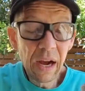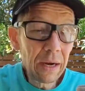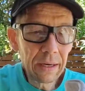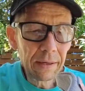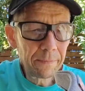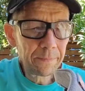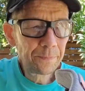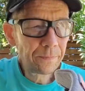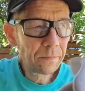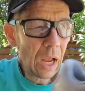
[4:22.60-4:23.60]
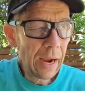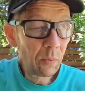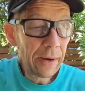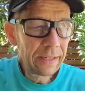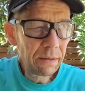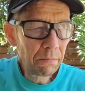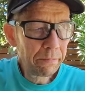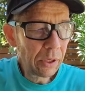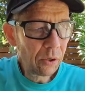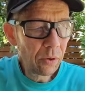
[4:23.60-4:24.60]
I weighed them
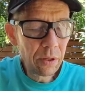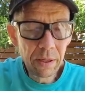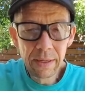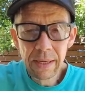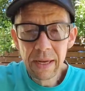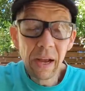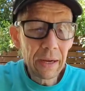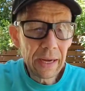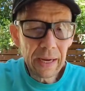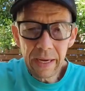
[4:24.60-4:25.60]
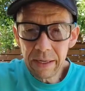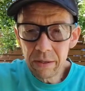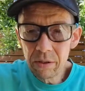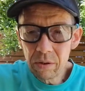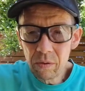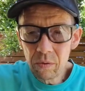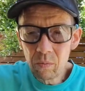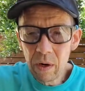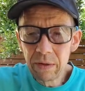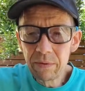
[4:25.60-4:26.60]
both, and
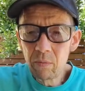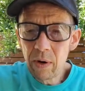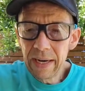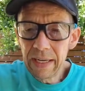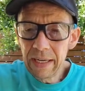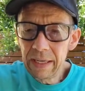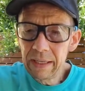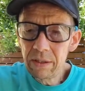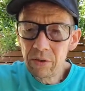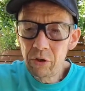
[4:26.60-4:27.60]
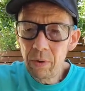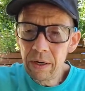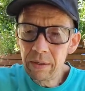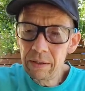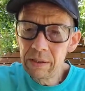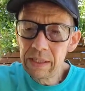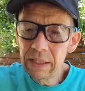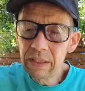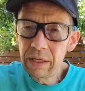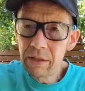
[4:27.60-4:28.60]
one of them weighed in at
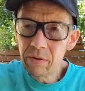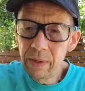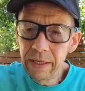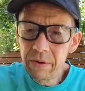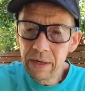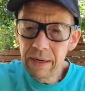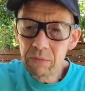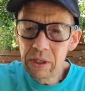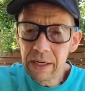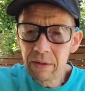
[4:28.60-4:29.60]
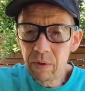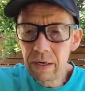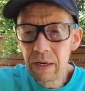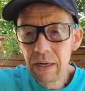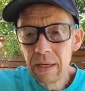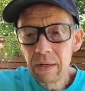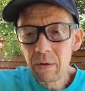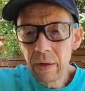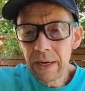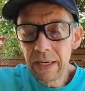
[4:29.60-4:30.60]
263 grams, the other one
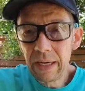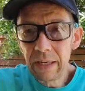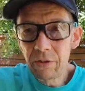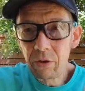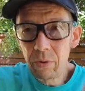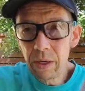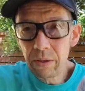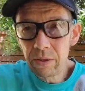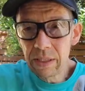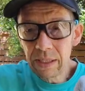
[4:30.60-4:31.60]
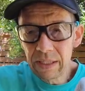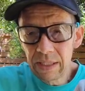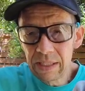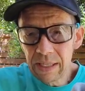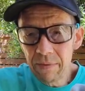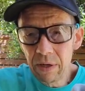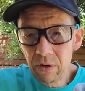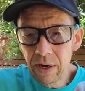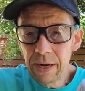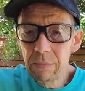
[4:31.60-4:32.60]
weighed in at 267
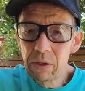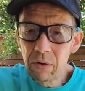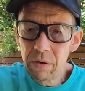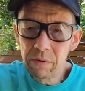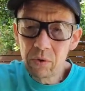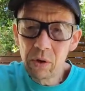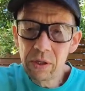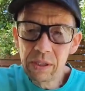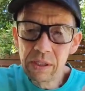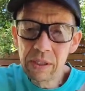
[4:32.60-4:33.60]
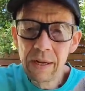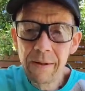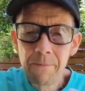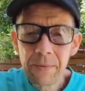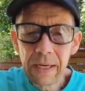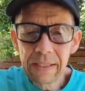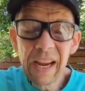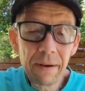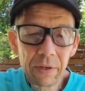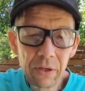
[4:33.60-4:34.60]
grams. So of course it's
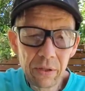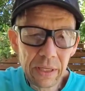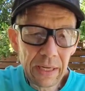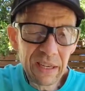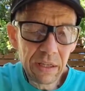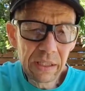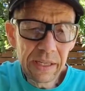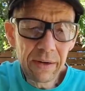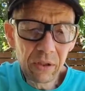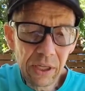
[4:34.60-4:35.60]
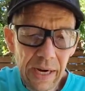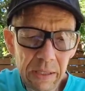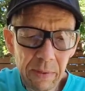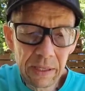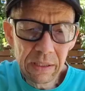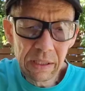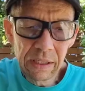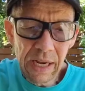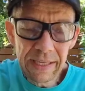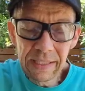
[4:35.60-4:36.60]
heavier than the standard size because it's a
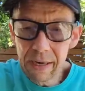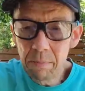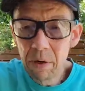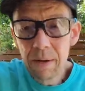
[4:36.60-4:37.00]
size up,